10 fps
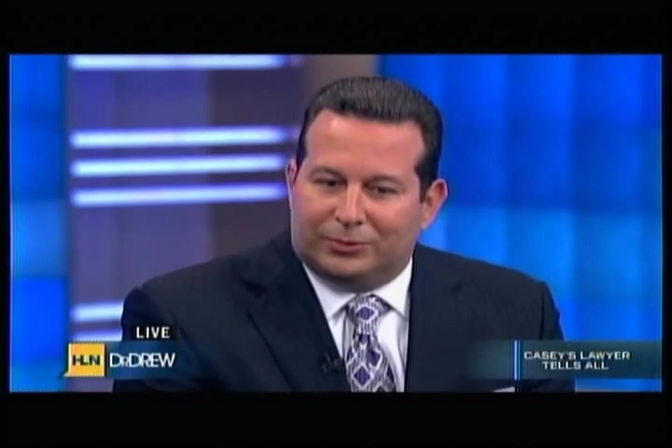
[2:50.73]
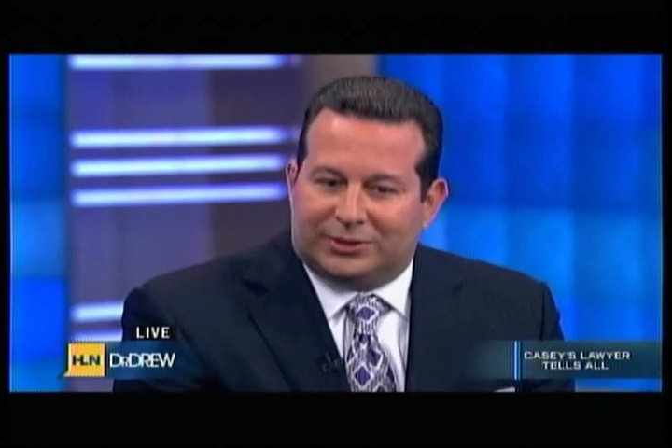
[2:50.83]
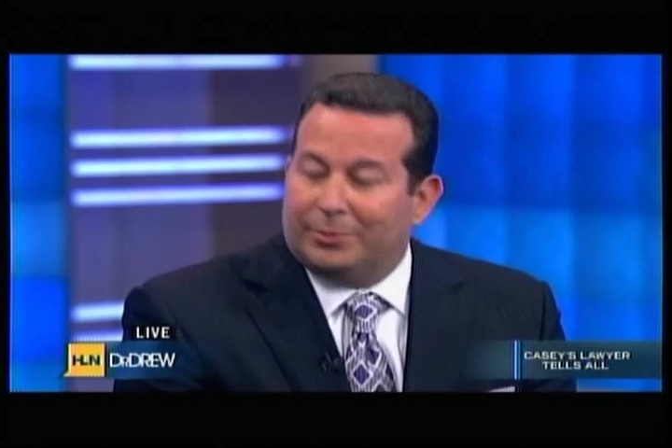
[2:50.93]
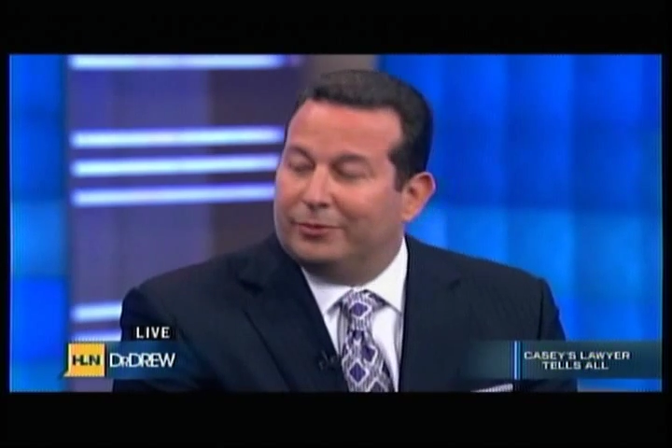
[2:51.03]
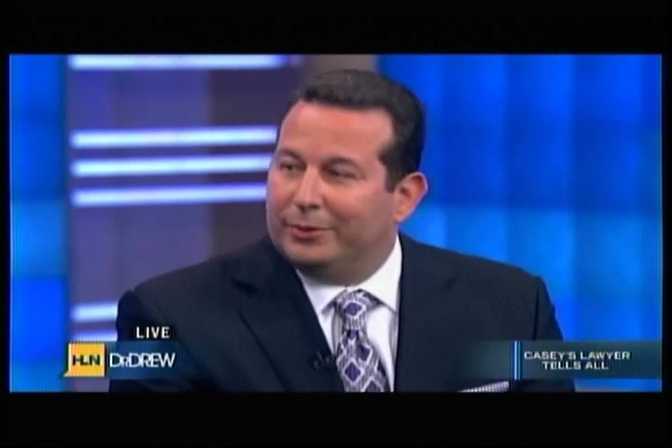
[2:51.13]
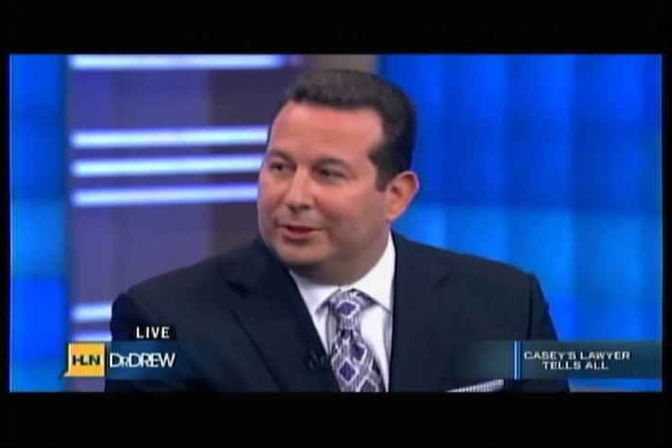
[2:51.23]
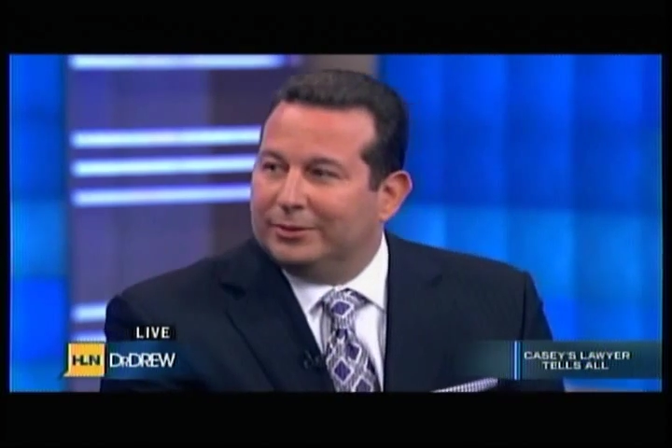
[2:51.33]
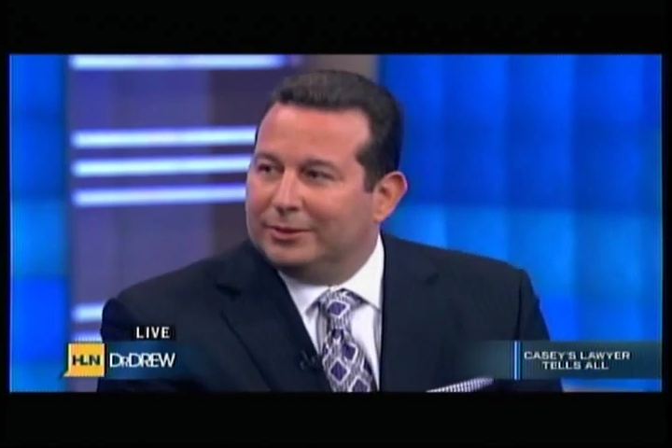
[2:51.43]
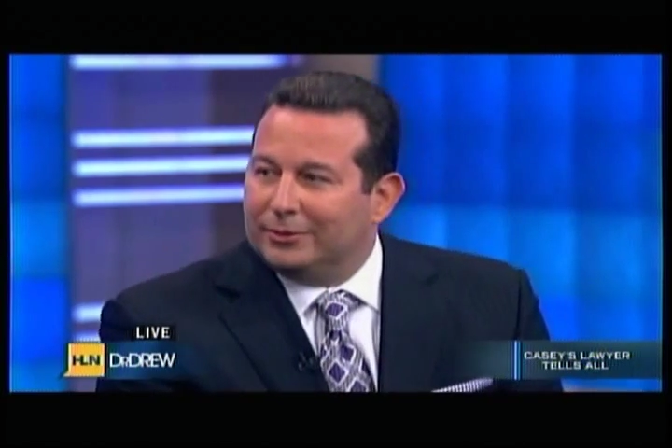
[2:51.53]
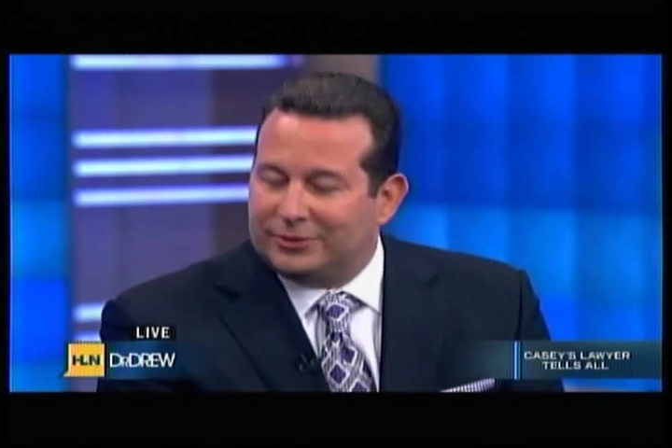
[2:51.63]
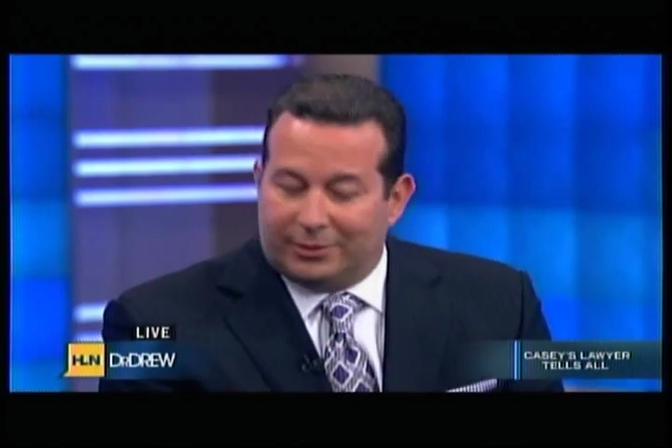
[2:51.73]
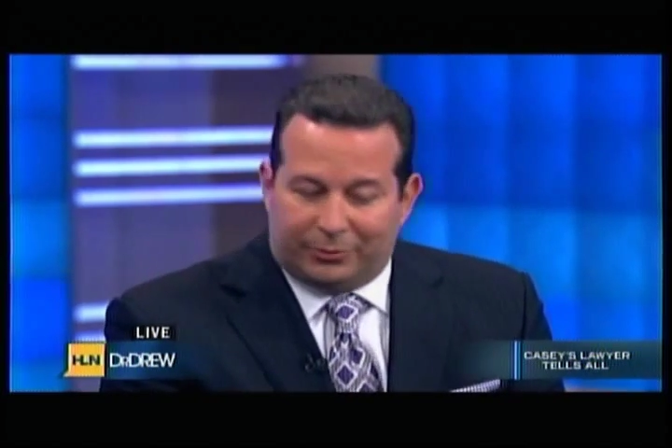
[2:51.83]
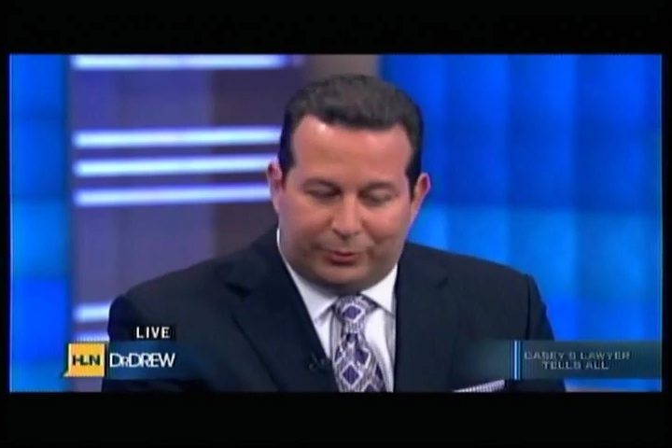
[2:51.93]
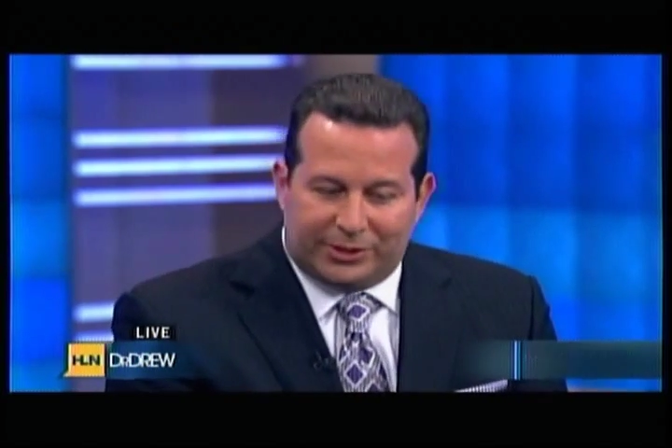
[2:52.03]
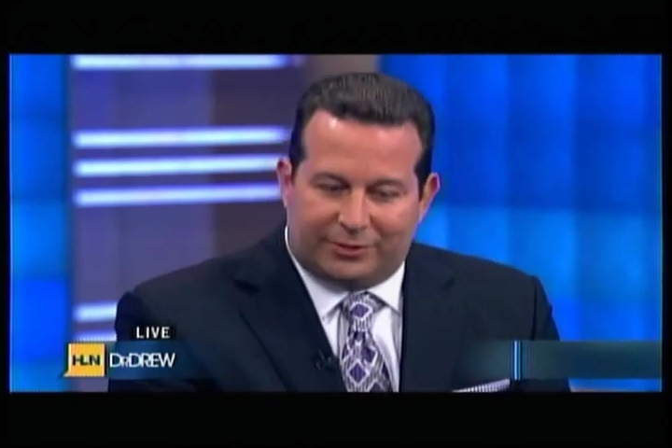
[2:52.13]
some
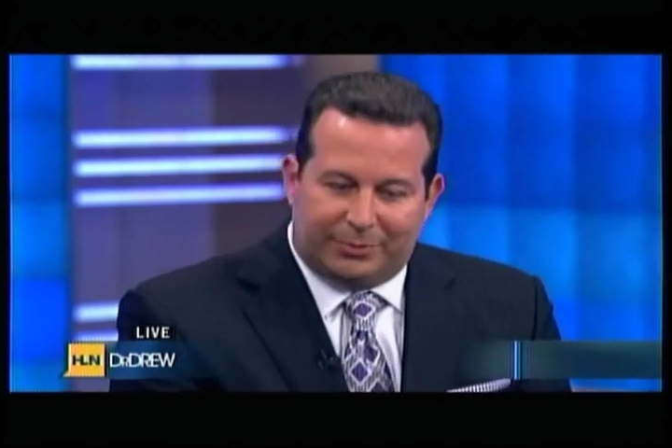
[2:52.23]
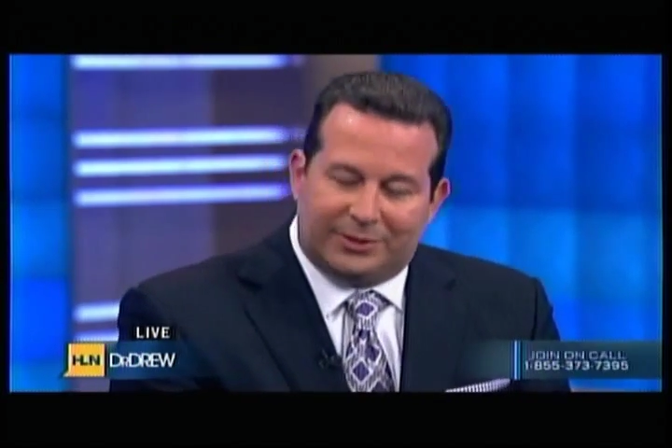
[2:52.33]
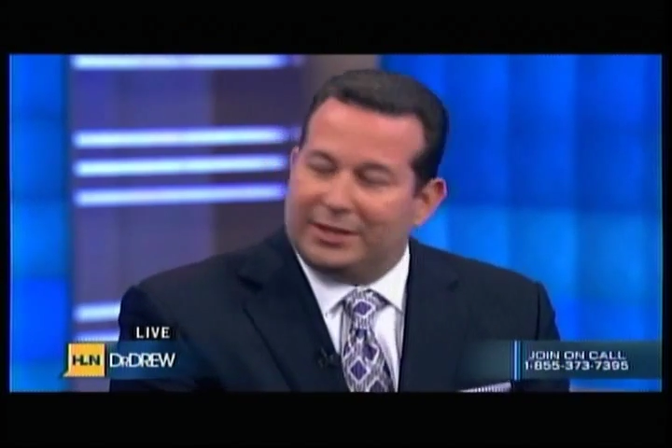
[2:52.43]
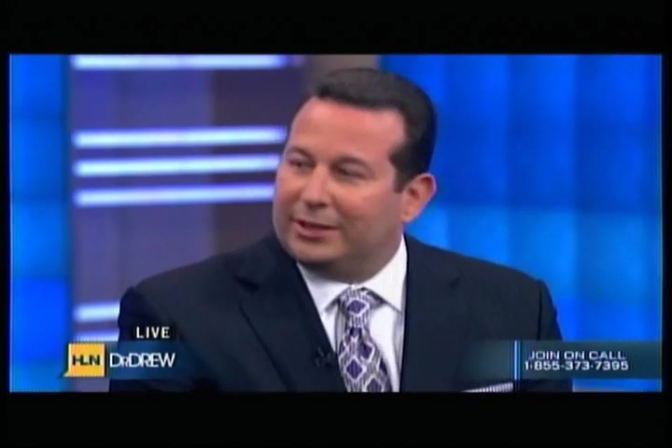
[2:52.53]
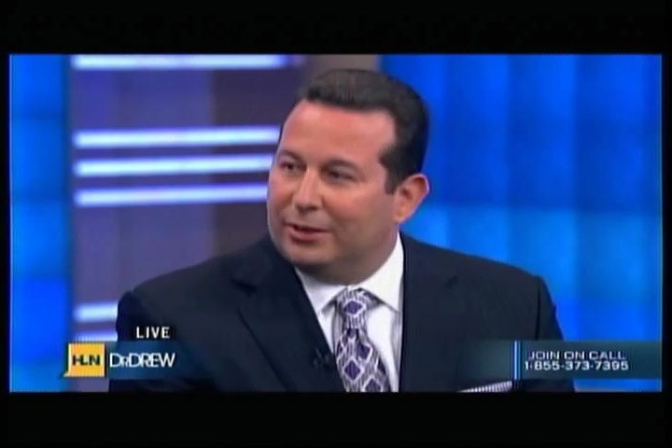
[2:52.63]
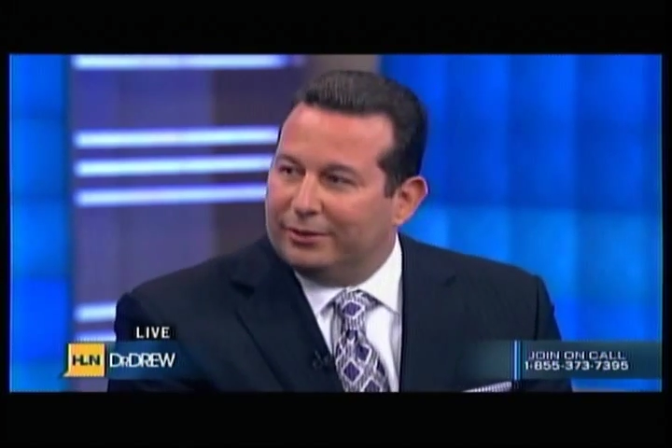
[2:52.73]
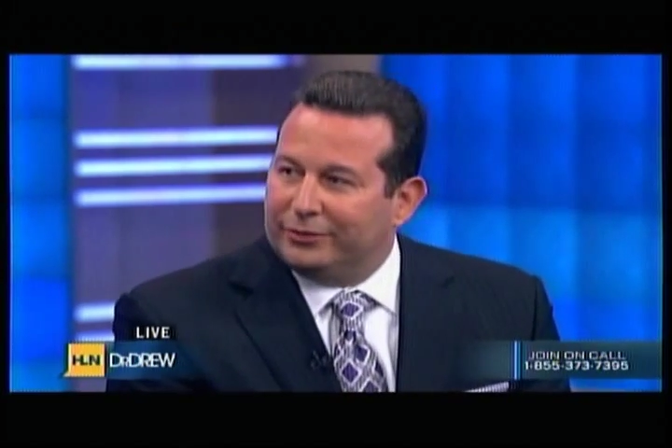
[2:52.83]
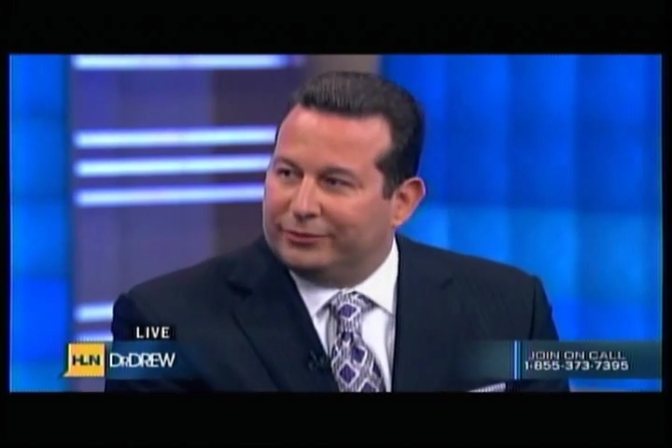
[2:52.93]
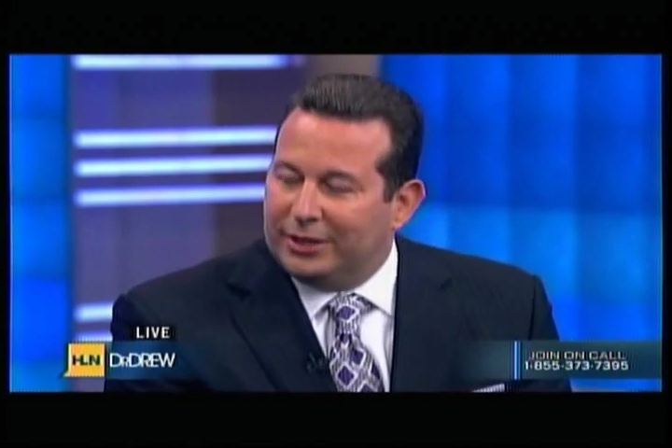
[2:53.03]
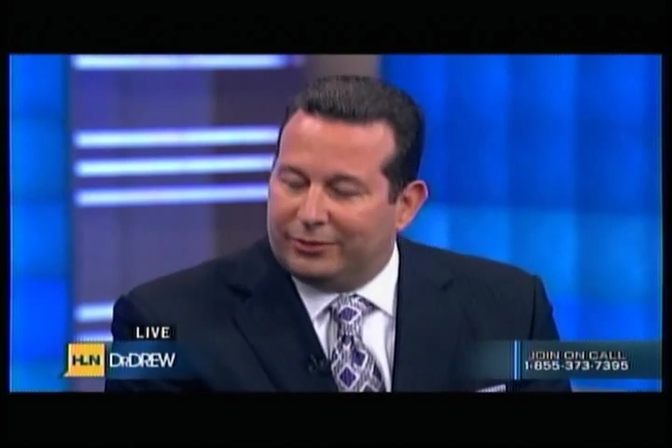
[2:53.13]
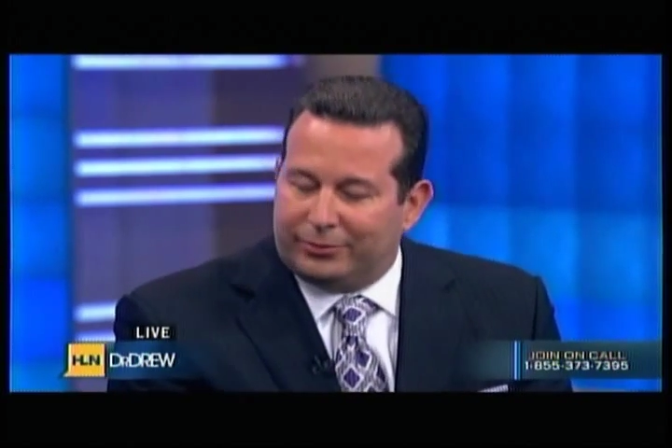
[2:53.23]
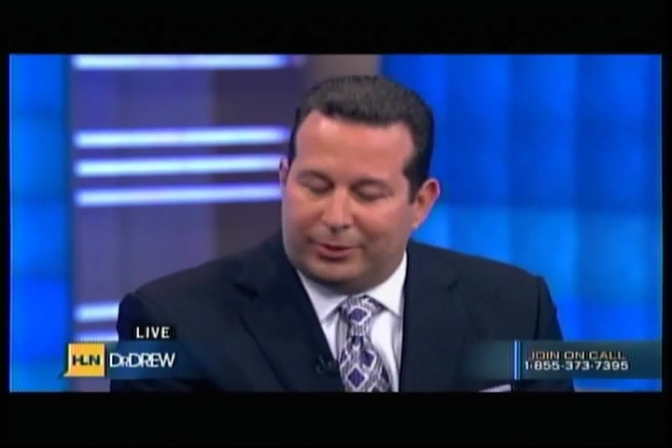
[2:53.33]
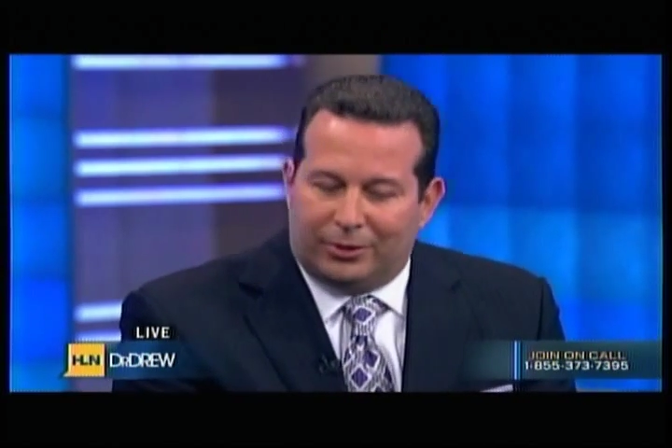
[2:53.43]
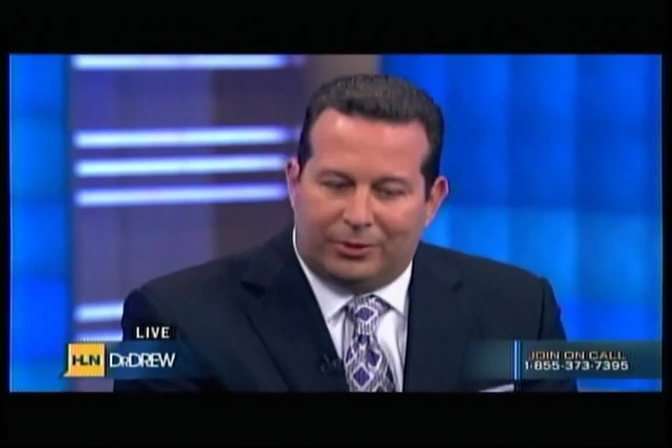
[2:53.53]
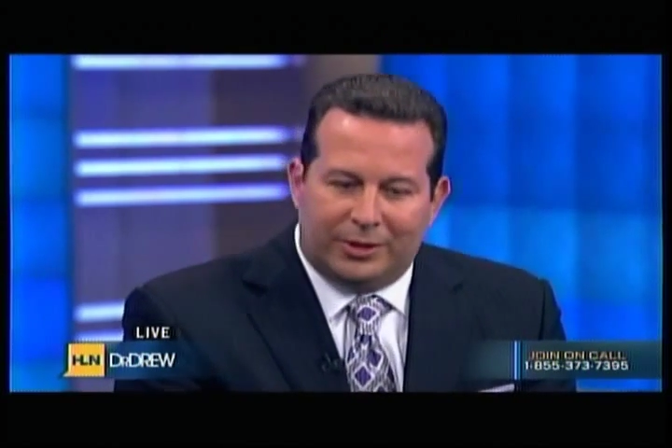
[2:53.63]
of which have been taken off of death
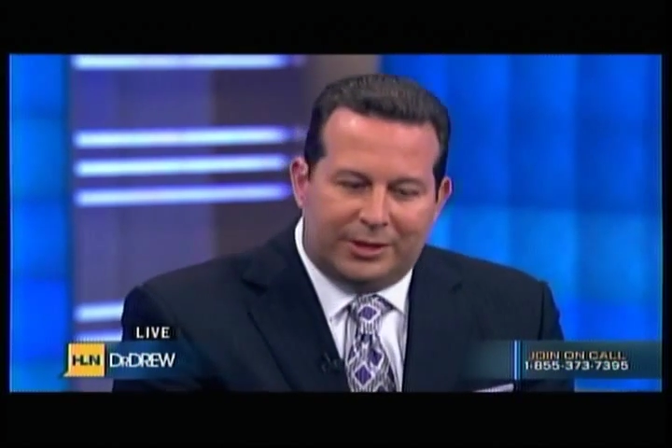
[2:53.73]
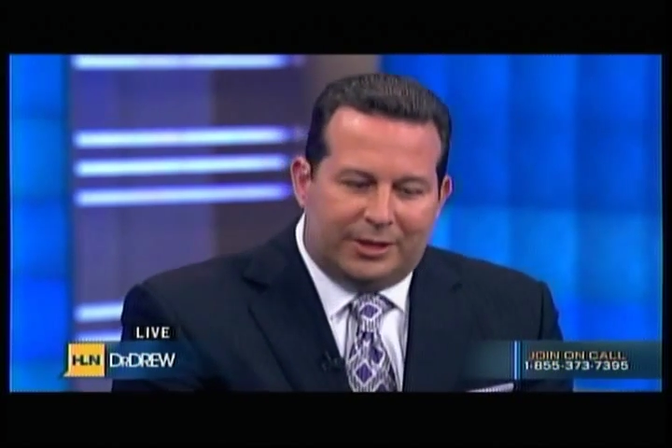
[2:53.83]
row,